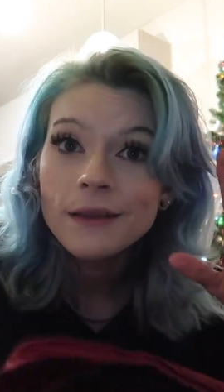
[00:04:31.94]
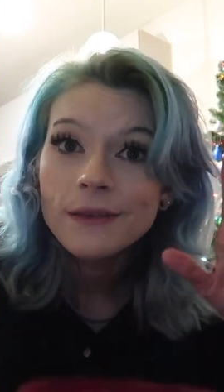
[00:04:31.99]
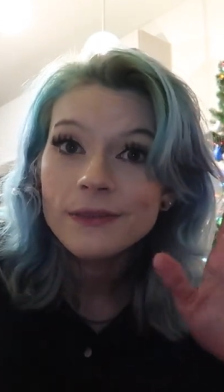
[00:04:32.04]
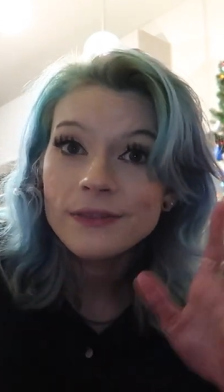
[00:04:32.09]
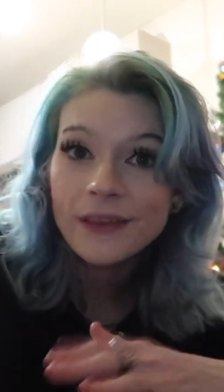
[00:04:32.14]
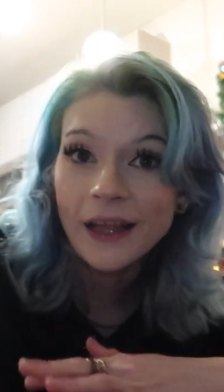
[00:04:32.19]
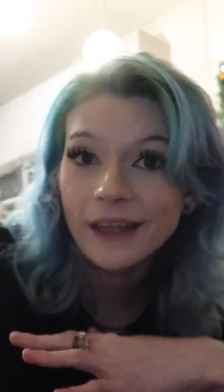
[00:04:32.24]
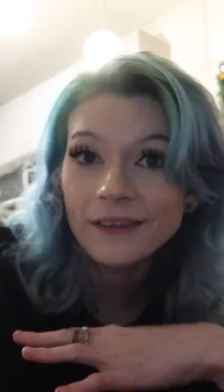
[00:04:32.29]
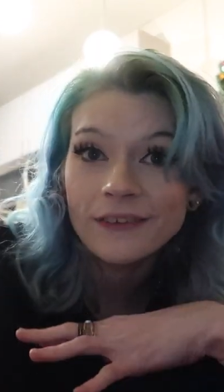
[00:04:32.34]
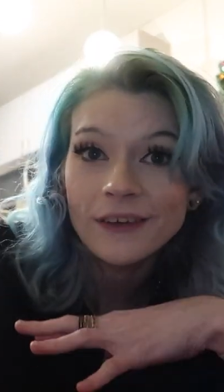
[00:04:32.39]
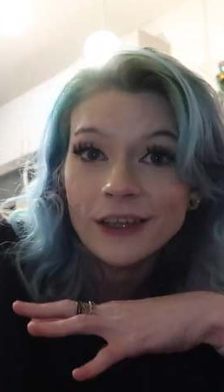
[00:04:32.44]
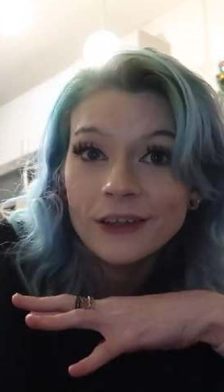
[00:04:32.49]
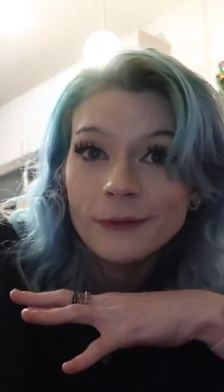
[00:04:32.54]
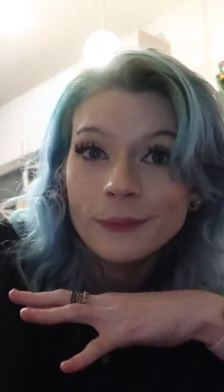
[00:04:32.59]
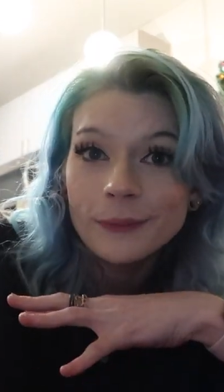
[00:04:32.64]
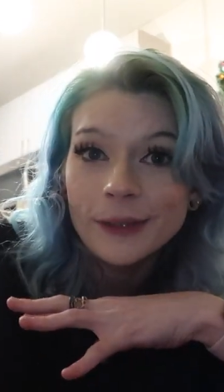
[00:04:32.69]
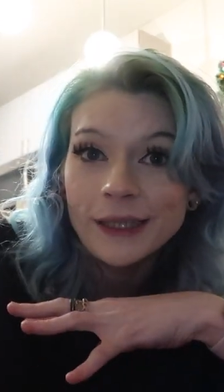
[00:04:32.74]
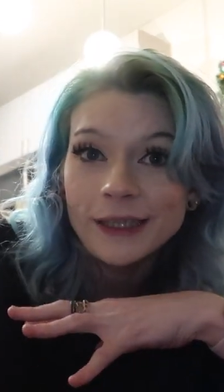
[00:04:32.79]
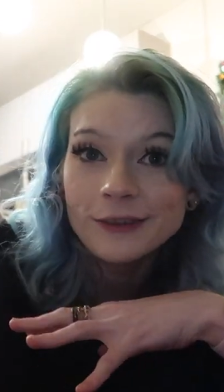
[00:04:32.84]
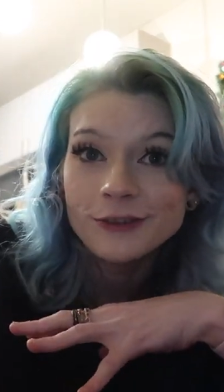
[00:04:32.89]
That's
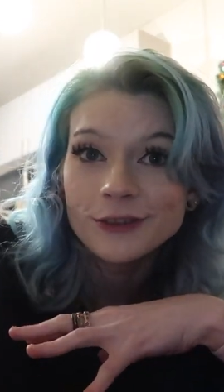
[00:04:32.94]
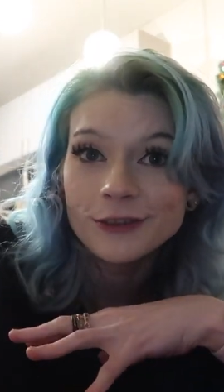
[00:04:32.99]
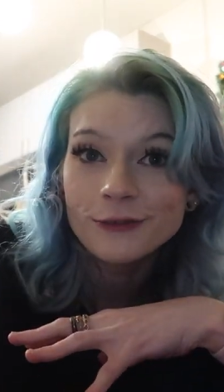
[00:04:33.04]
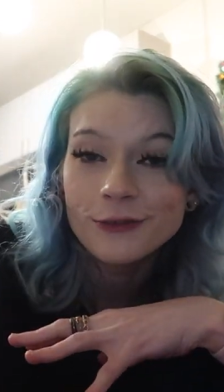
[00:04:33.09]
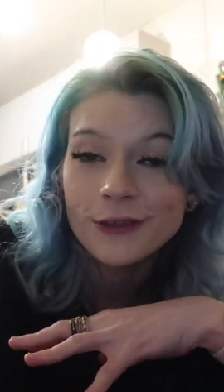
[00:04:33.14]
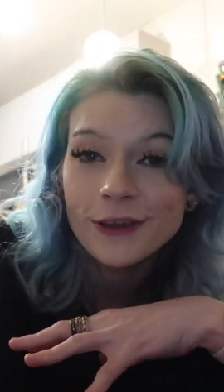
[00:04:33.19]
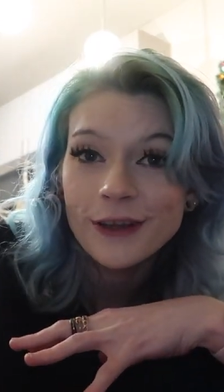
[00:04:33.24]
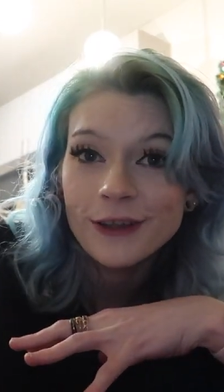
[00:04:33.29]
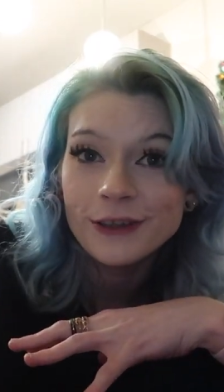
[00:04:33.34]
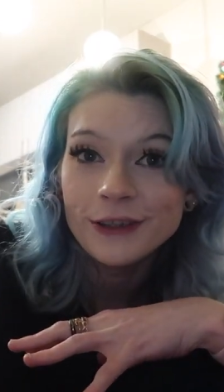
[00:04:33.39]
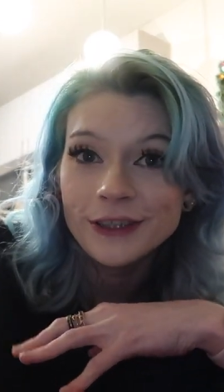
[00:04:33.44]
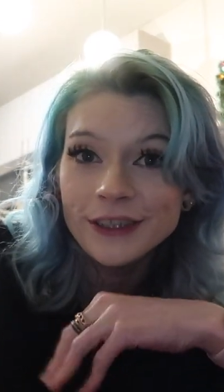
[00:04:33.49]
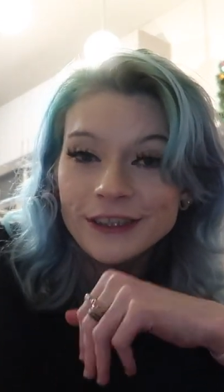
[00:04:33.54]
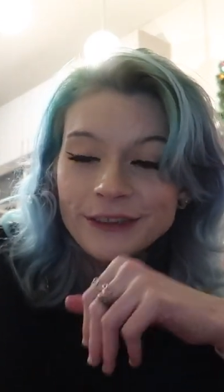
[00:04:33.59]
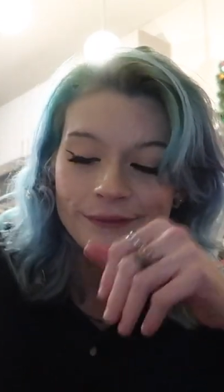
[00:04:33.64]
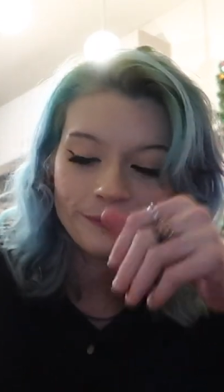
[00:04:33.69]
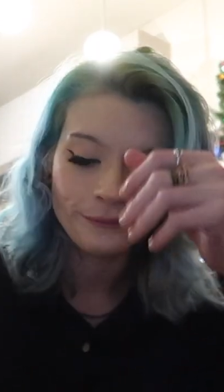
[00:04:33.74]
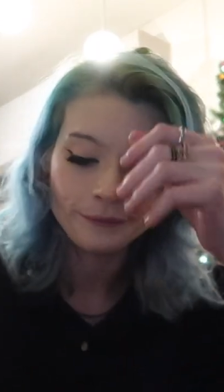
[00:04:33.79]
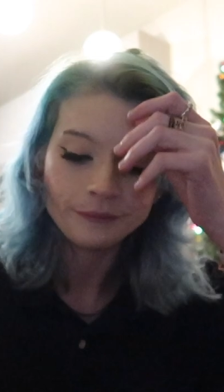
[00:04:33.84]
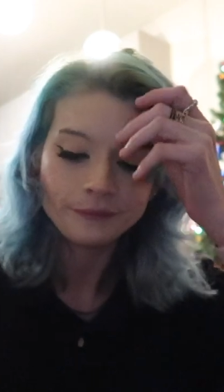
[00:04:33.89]
explanation for the
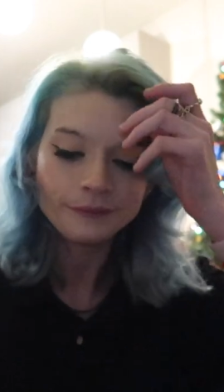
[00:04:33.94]
hoodie.